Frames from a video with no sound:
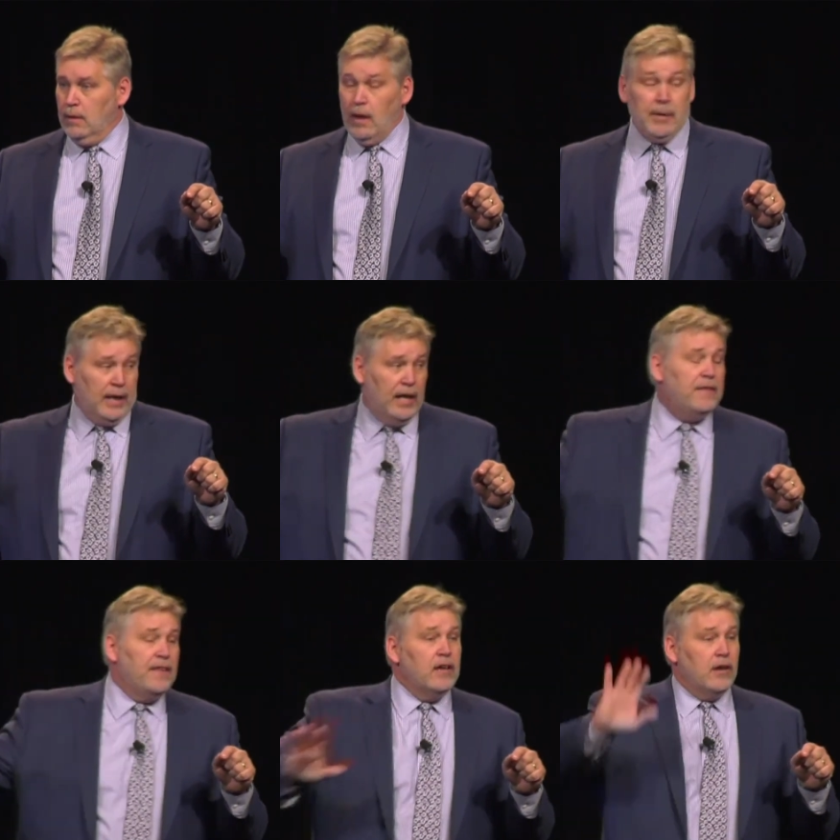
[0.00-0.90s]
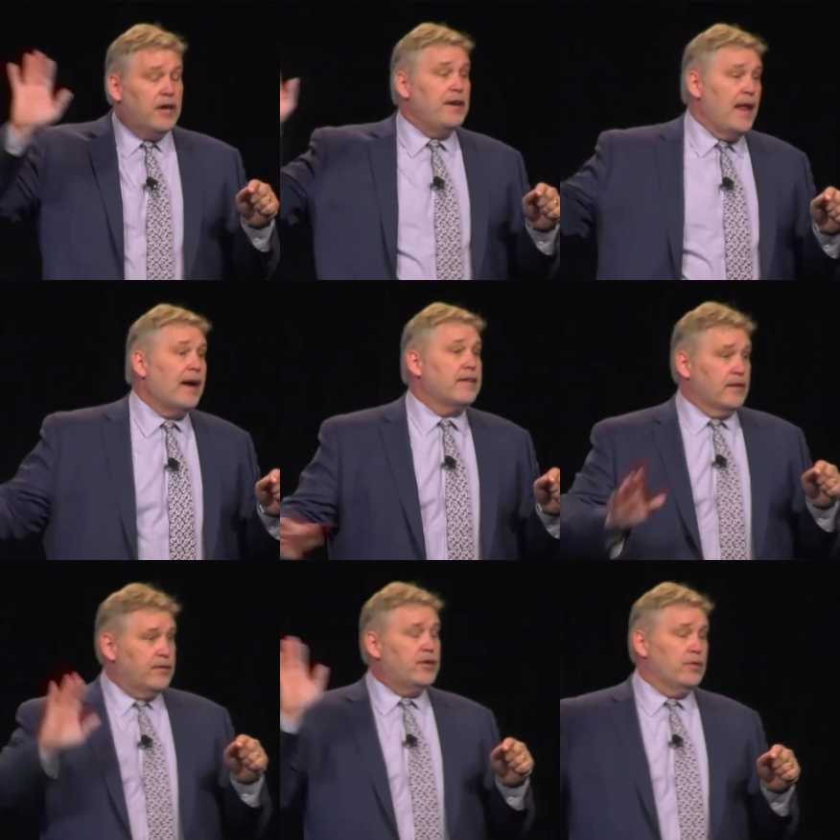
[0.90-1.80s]
I mean, anything
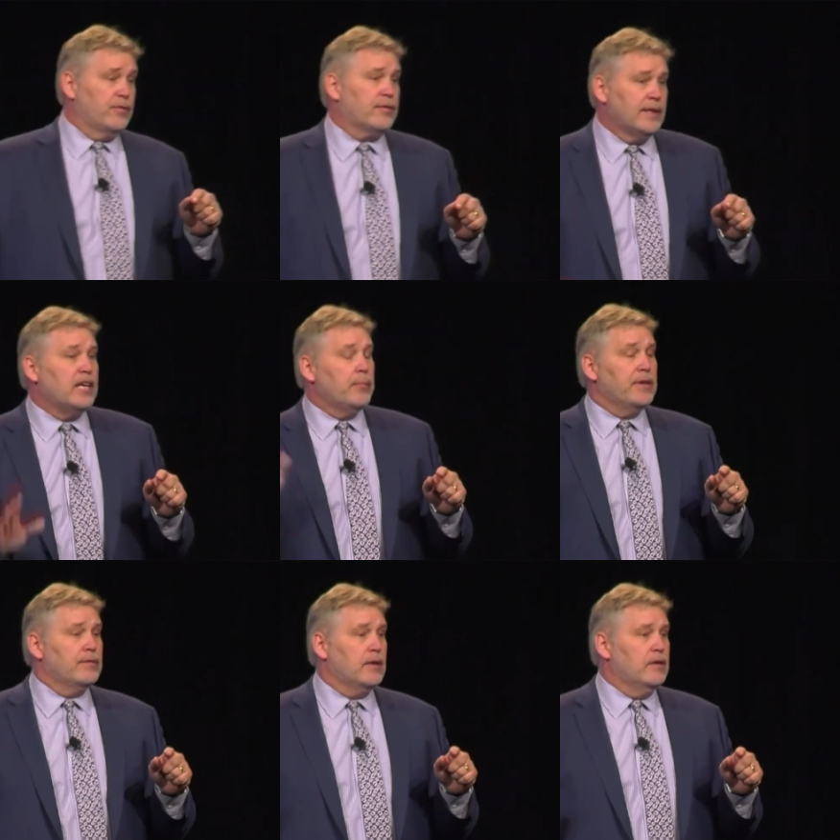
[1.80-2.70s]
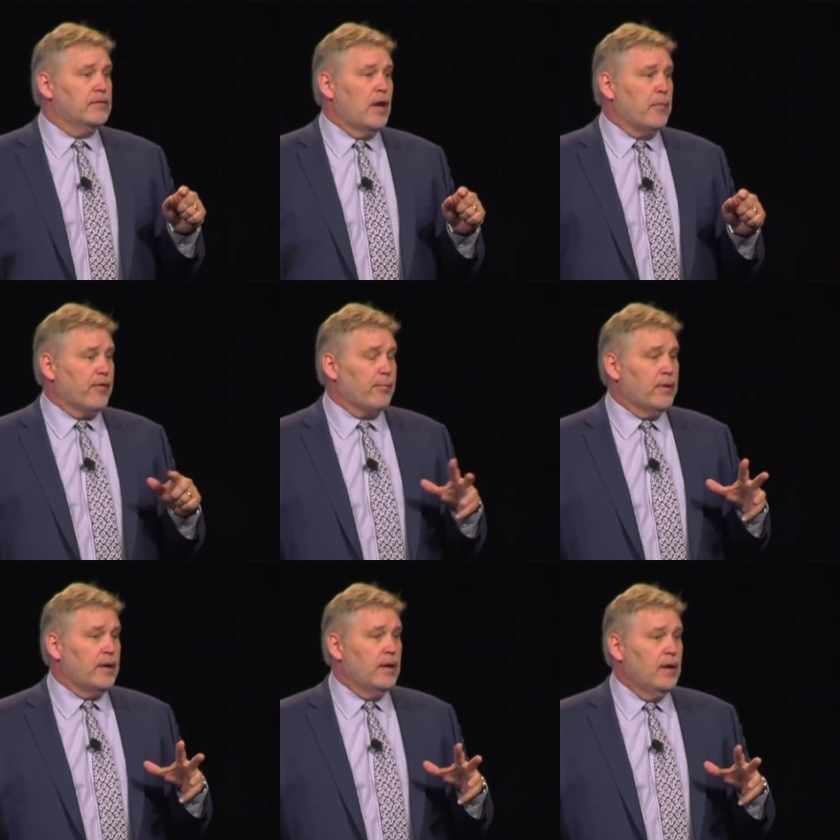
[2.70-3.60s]
connected to sleep is number
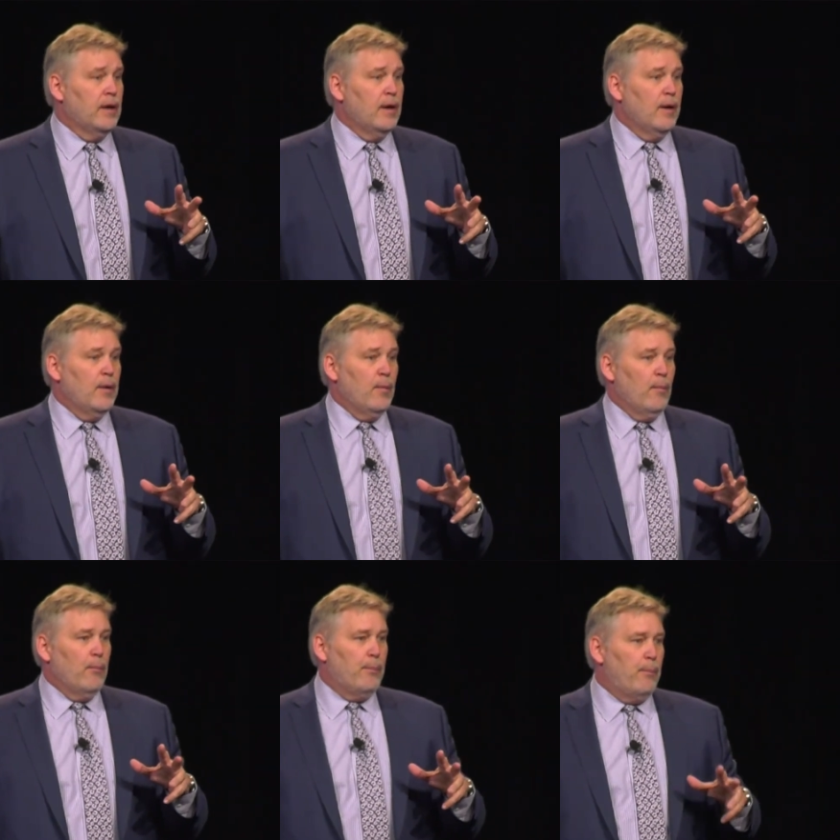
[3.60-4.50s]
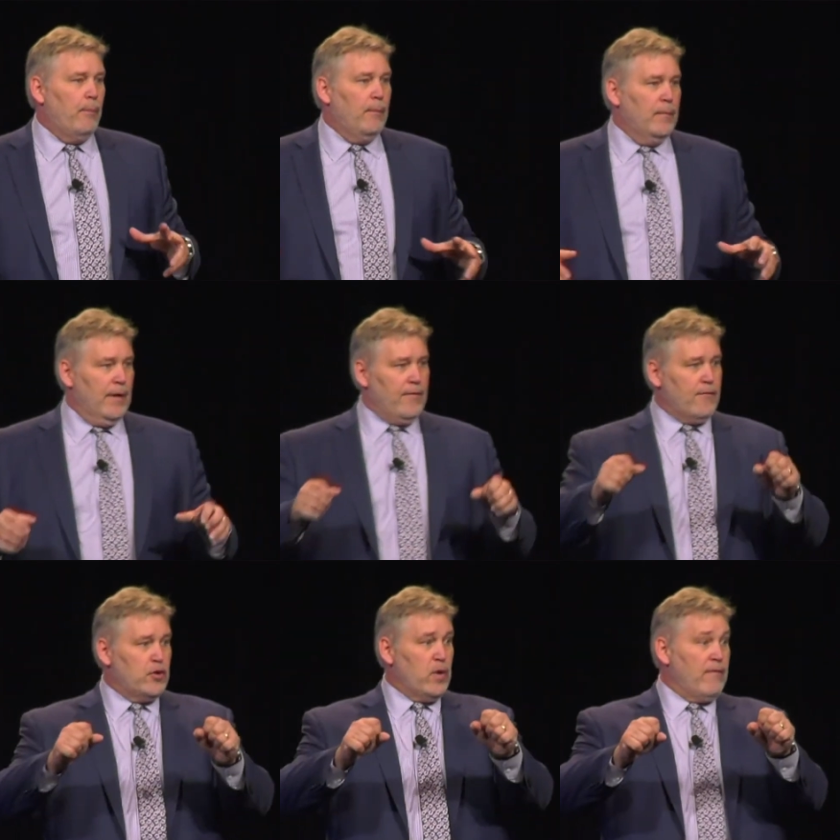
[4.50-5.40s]
3. Have you ever
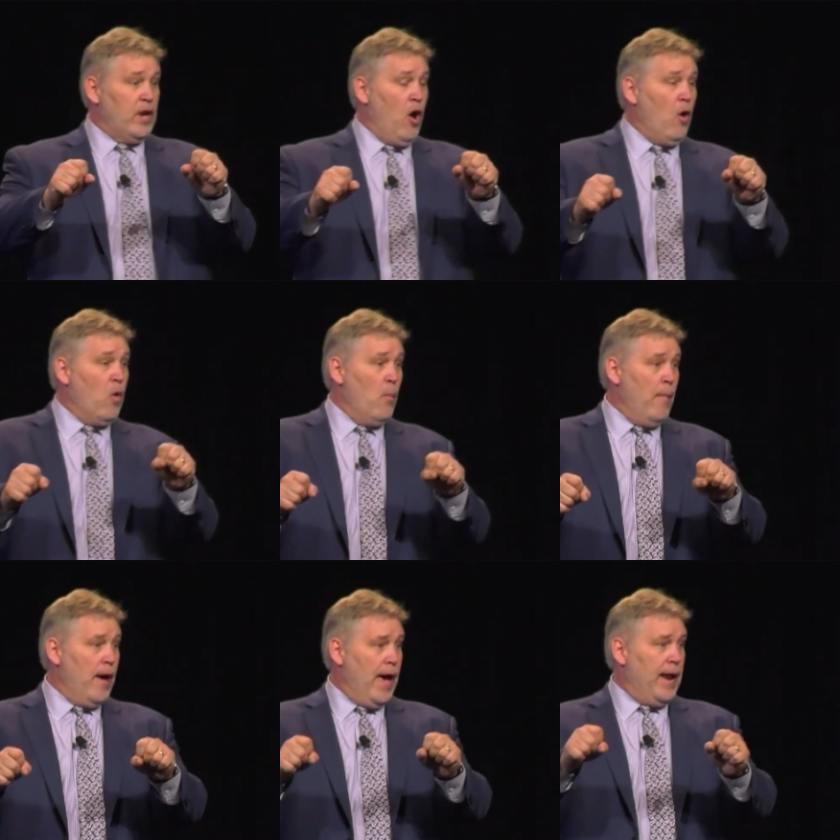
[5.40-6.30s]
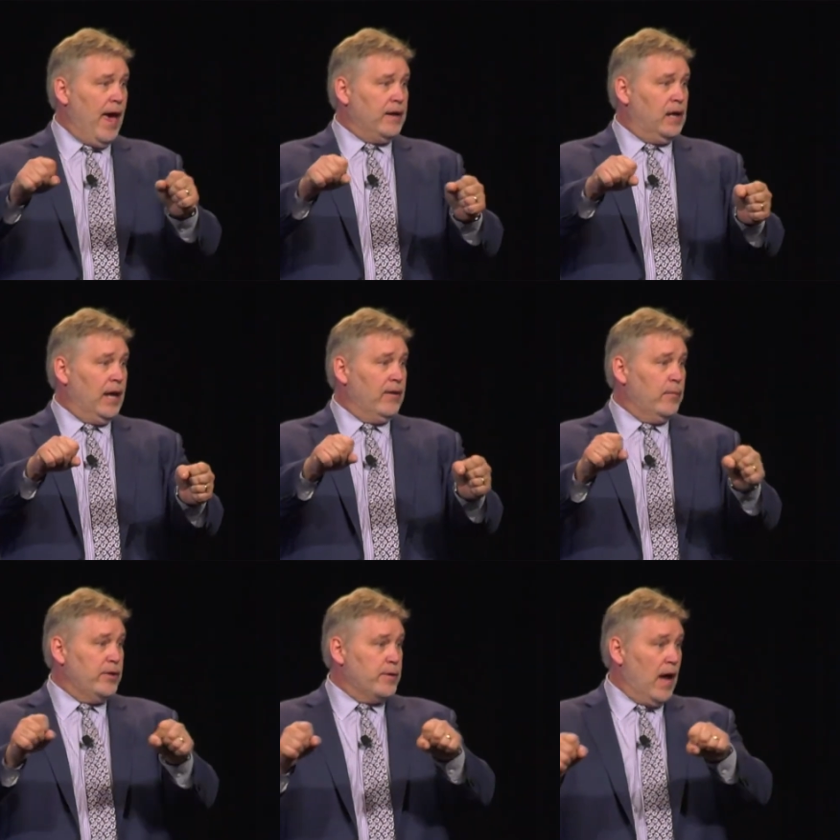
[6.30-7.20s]
driven home and had clarity
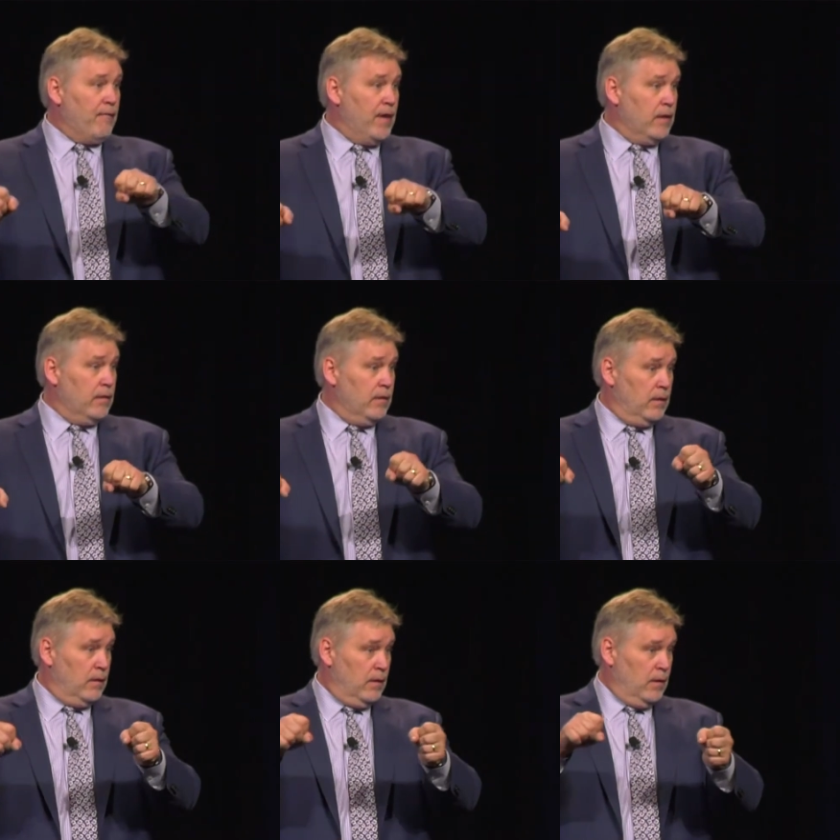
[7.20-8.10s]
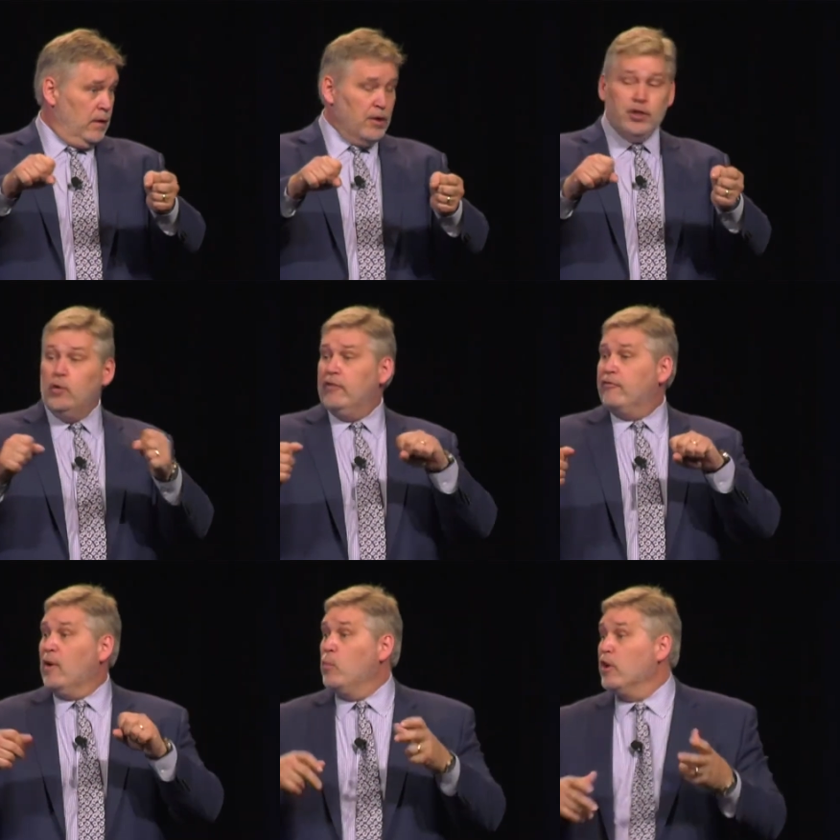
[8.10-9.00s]
when you got there? To and
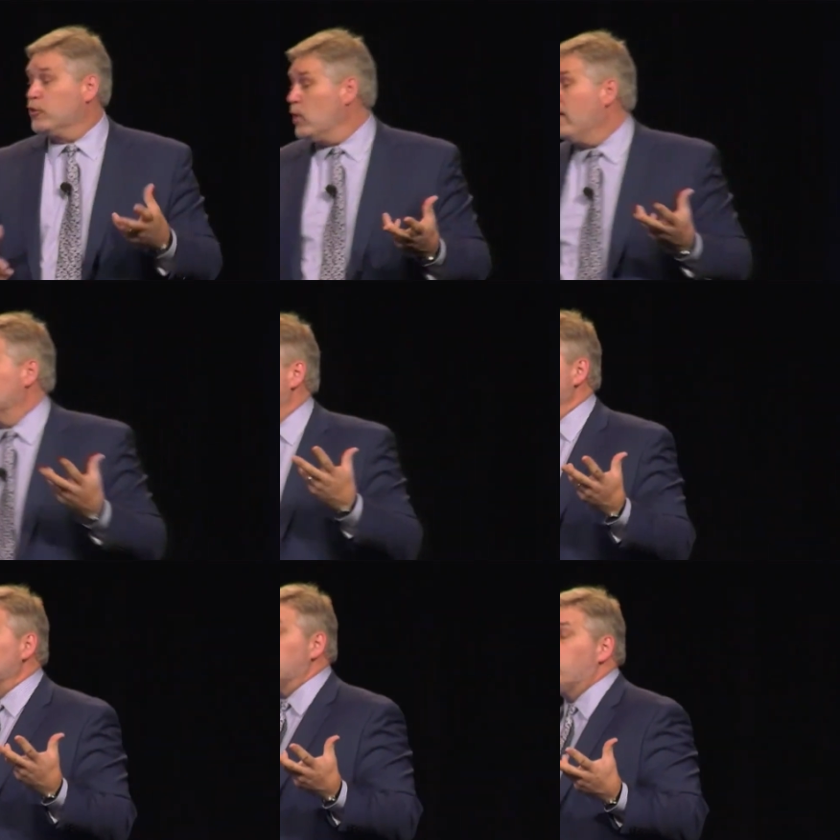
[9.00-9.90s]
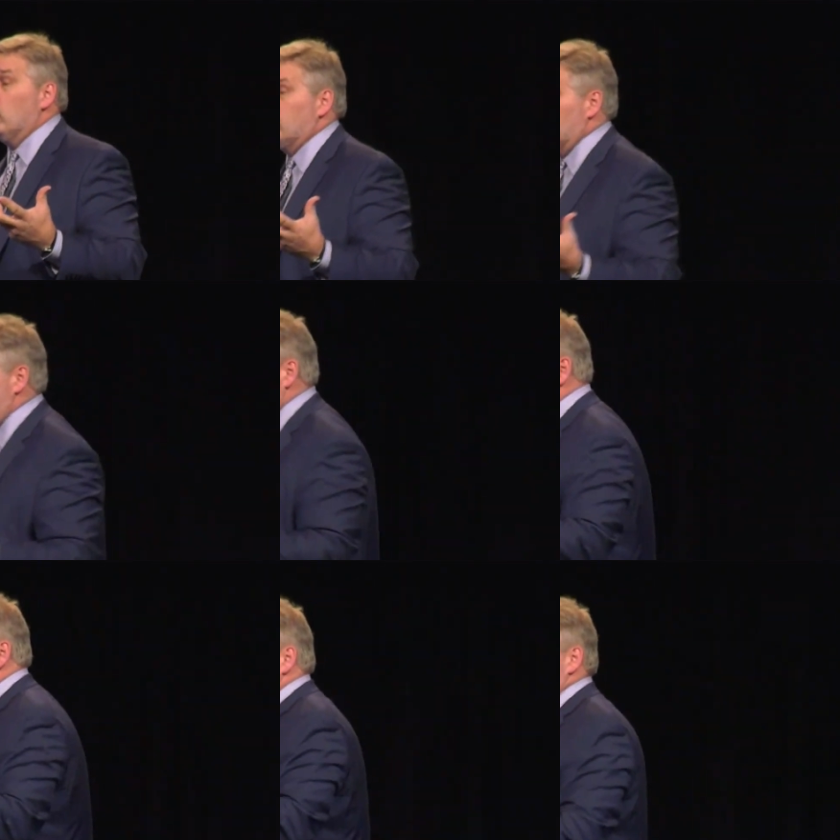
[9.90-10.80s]
from work, driving is really important for adults
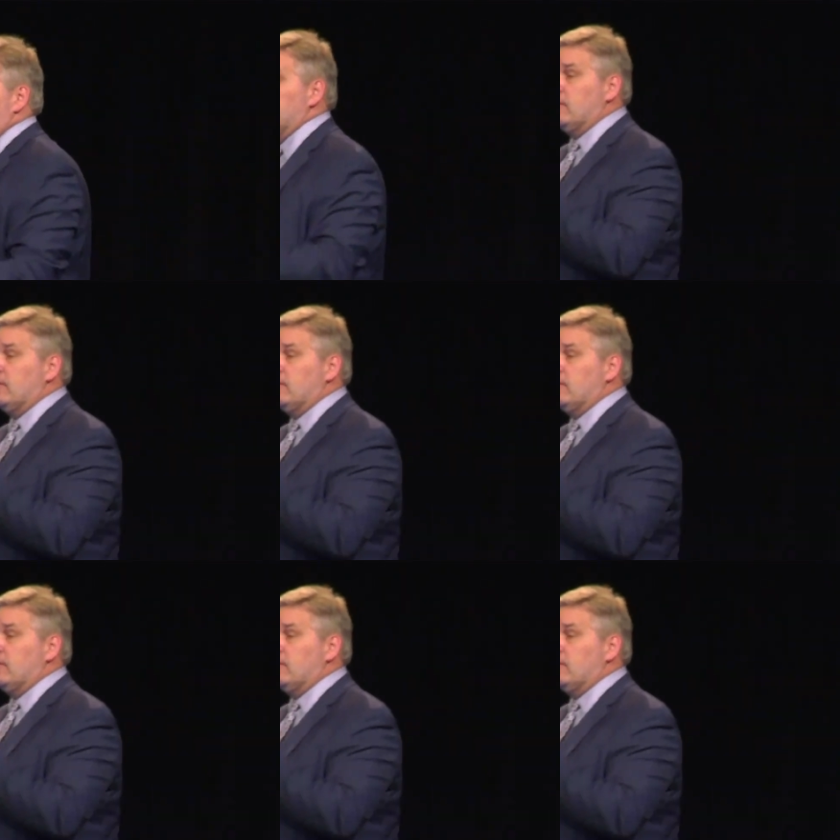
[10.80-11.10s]
because it's